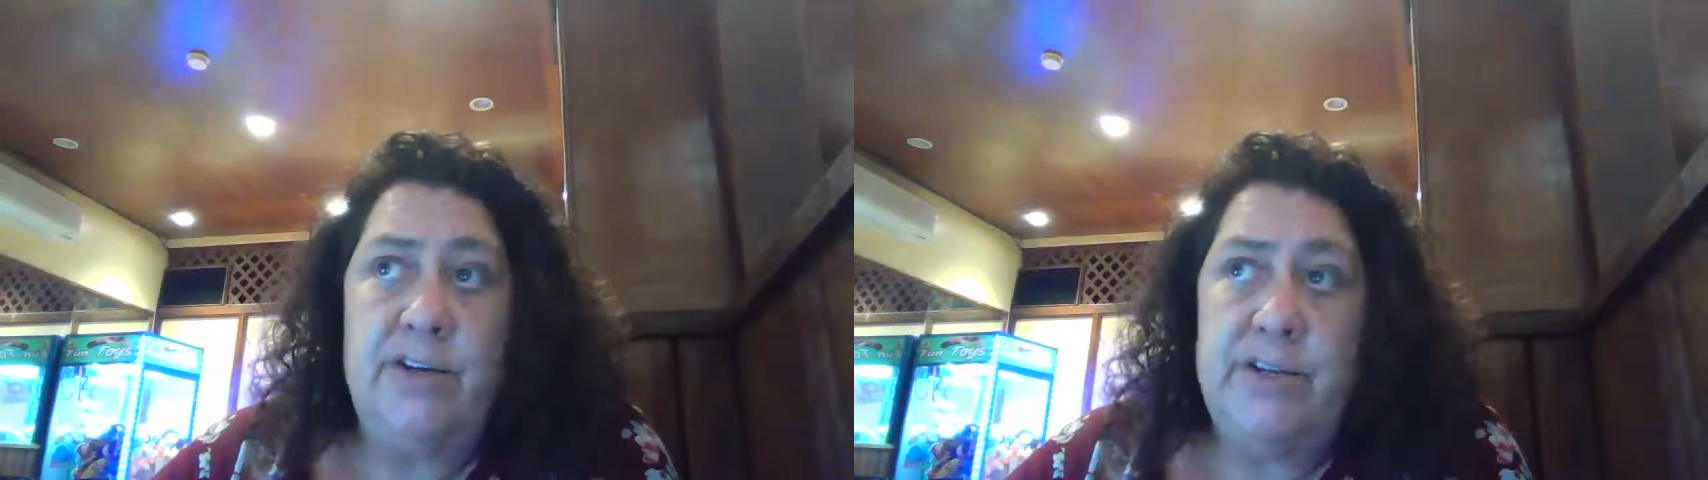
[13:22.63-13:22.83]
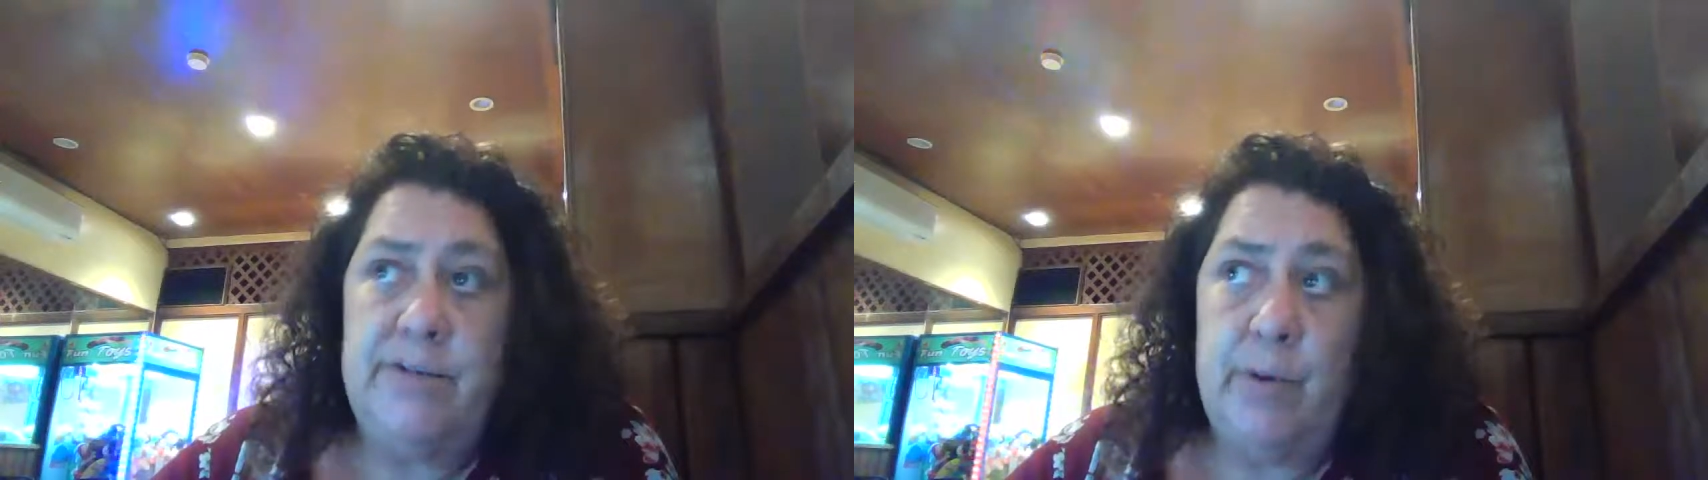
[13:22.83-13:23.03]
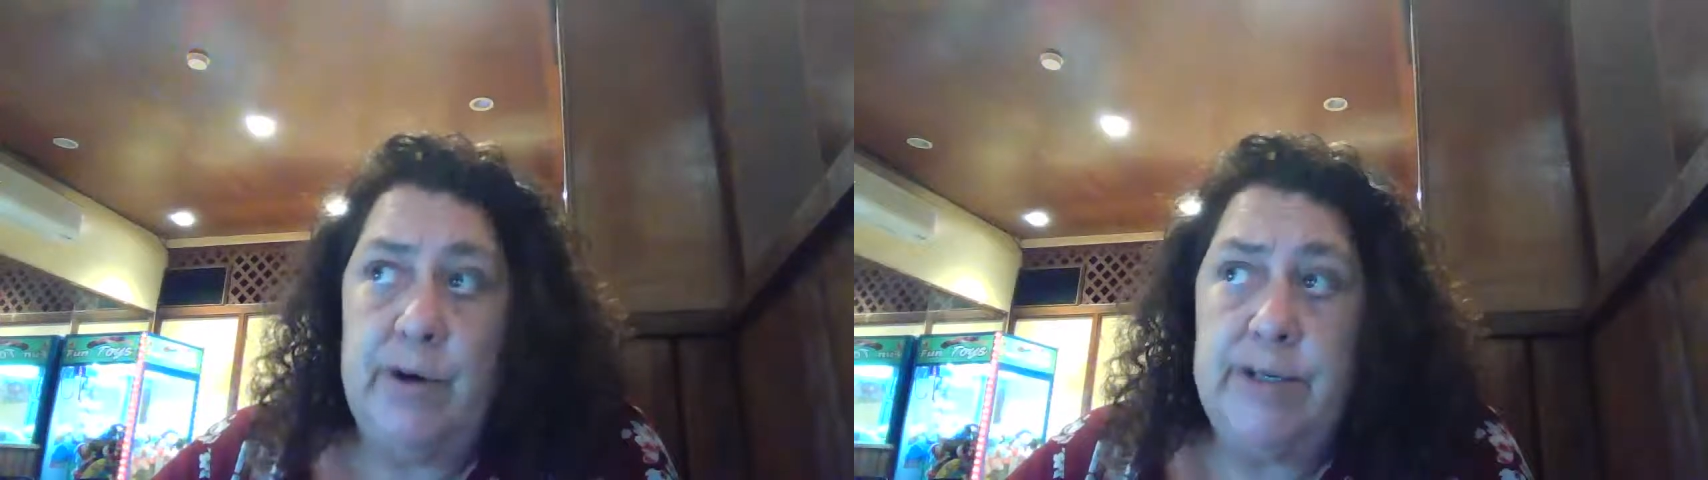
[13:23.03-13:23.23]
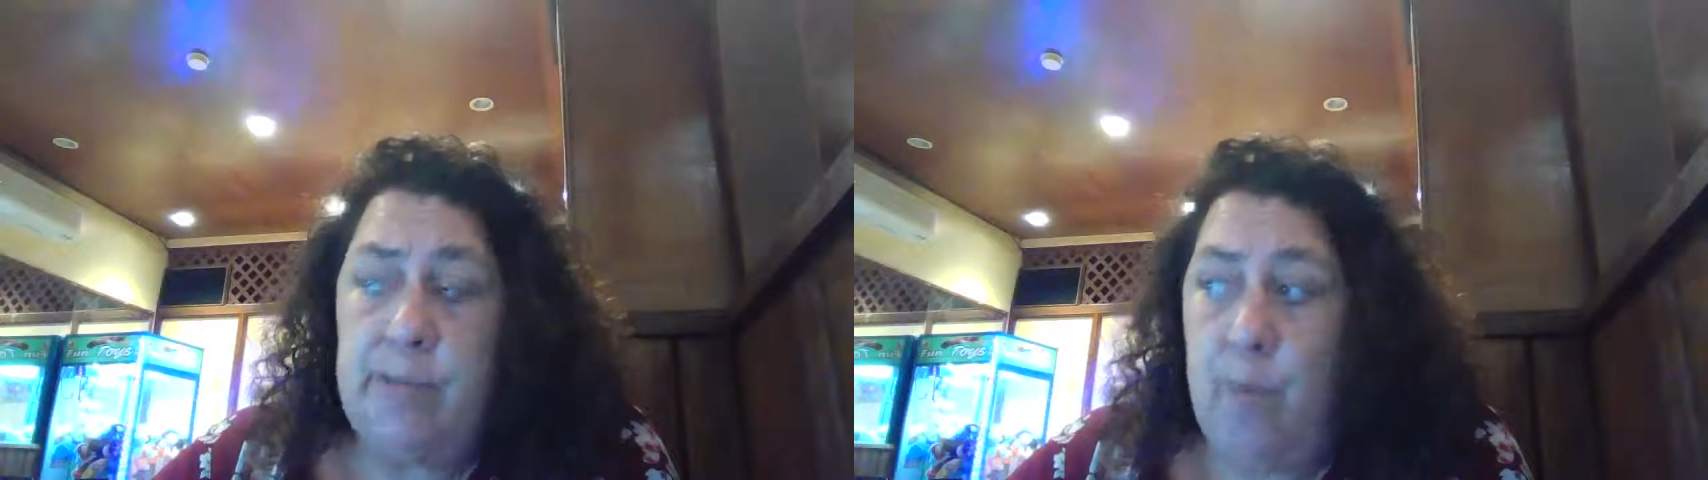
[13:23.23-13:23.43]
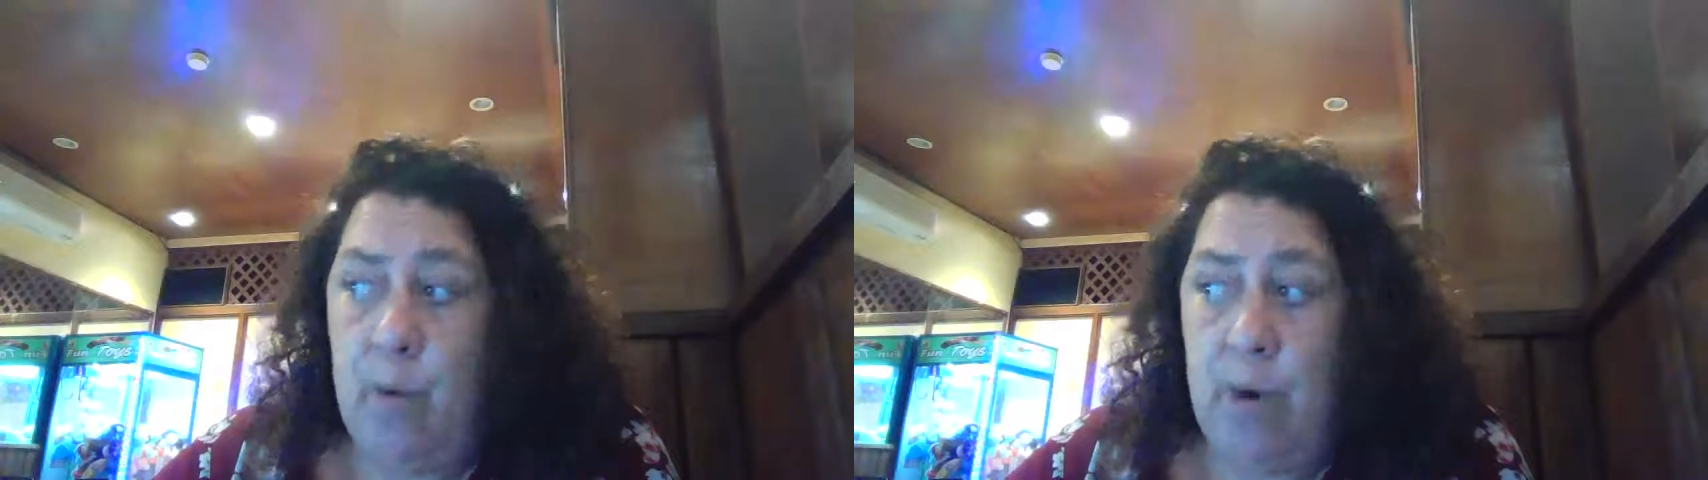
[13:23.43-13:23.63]
there's of
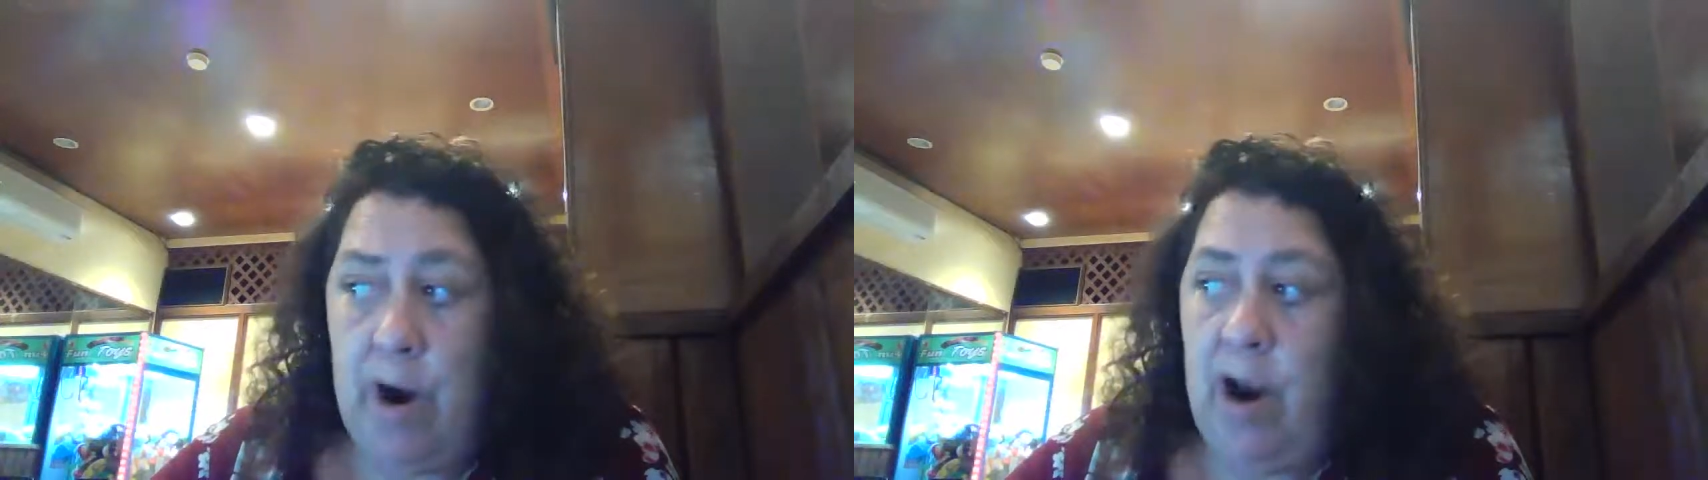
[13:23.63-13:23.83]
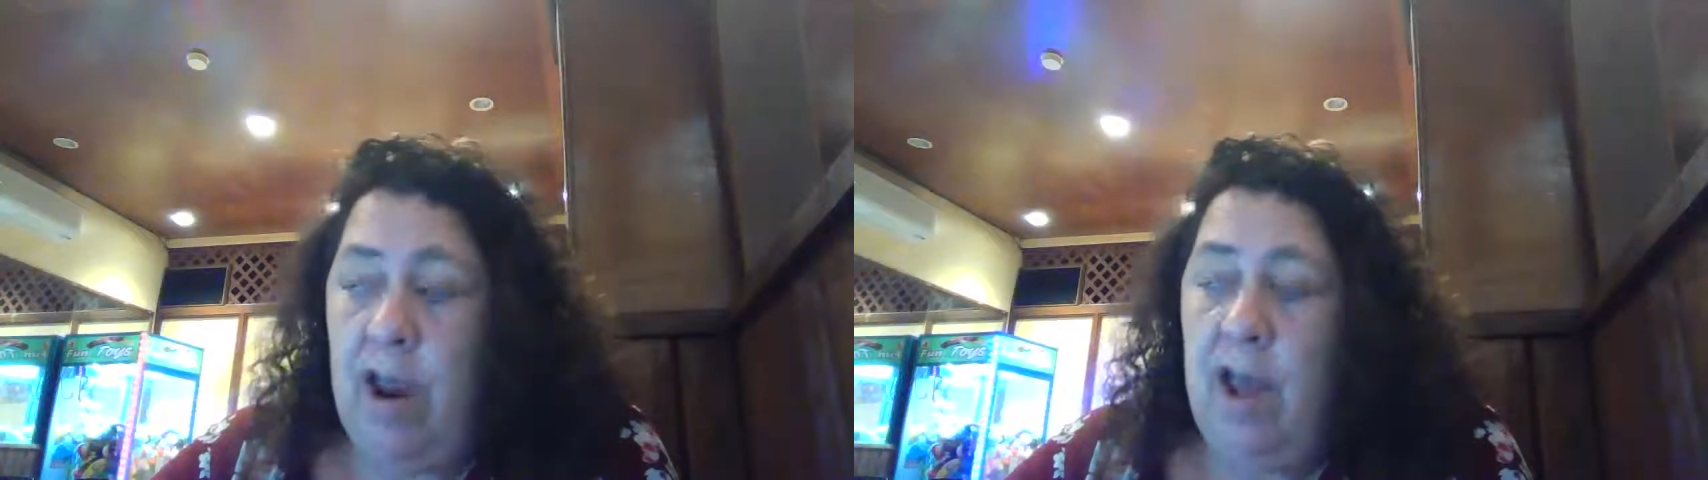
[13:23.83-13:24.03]
course more.